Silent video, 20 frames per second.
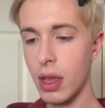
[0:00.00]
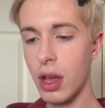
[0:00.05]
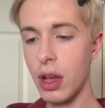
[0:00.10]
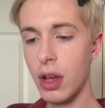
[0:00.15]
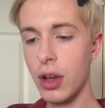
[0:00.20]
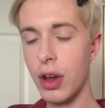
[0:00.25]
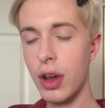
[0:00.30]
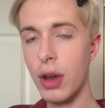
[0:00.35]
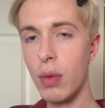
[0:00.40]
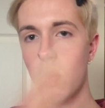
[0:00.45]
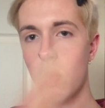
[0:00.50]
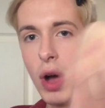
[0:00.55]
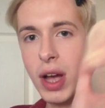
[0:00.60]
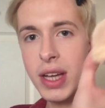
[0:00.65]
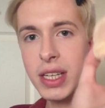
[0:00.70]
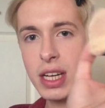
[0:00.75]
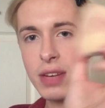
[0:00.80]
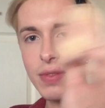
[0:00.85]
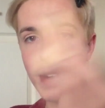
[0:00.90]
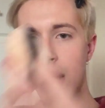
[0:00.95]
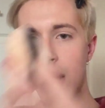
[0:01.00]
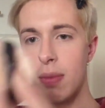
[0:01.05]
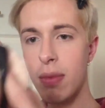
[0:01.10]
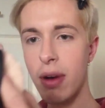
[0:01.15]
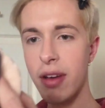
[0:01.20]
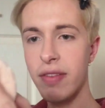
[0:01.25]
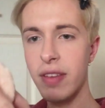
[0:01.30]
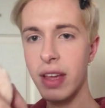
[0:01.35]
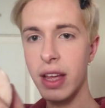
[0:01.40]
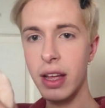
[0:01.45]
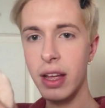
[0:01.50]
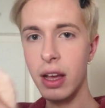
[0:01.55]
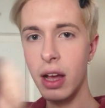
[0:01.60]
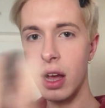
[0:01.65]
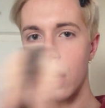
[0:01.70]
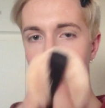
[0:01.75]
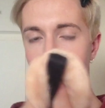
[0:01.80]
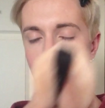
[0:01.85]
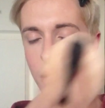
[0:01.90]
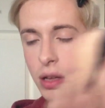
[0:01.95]
kind of wind it around my
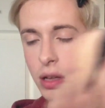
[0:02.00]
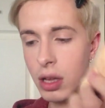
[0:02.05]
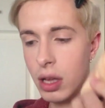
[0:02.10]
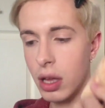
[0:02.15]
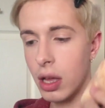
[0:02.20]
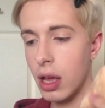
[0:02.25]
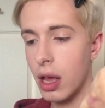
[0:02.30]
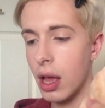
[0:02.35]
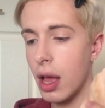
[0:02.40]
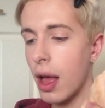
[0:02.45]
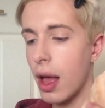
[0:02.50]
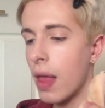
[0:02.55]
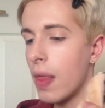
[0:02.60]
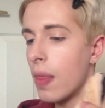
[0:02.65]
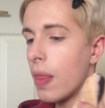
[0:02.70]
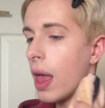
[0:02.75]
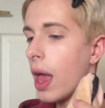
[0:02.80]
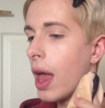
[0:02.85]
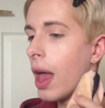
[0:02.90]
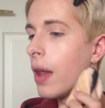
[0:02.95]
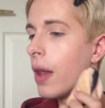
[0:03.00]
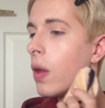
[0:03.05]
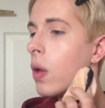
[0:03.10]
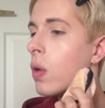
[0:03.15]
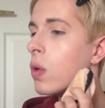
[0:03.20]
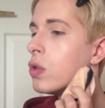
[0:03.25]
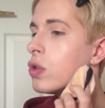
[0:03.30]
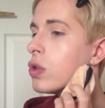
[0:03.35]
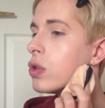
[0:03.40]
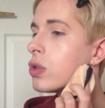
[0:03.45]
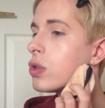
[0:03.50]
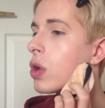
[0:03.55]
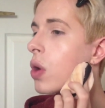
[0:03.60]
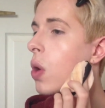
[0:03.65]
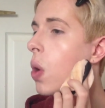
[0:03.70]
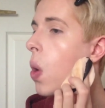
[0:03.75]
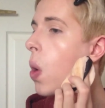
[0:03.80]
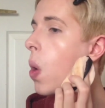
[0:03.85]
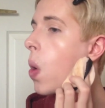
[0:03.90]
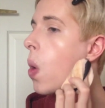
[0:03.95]
finger, and then just
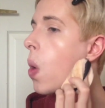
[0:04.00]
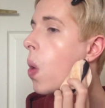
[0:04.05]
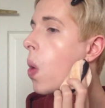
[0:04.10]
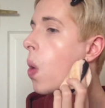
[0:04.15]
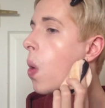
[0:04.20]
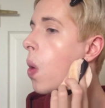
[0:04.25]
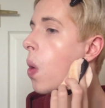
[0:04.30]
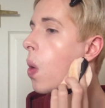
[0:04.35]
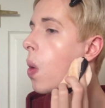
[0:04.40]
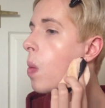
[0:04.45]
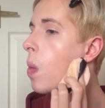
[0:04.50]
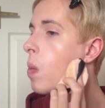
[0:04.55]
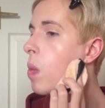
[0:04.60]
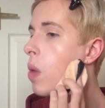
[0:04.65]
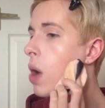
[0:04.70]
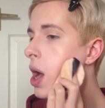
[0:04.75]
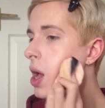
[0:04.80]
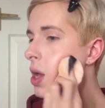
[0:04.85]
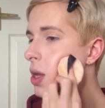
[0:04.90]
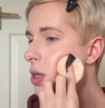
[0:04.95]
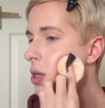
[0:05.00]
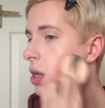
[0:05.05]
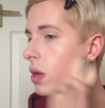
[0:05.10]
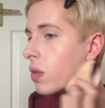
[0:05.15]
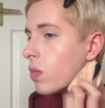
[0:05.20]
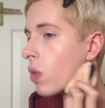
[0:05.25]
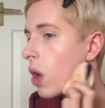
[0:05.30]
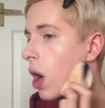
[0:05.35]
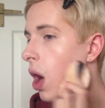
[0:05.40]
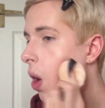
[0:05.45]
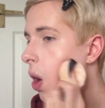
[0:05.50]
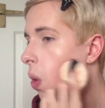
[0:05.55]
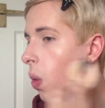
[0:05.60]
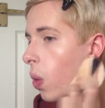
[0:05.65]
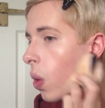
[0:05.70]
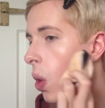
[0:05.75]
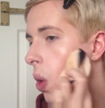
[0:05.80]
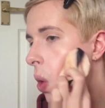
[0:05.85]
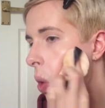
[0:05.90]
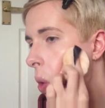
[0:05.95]
press and roll.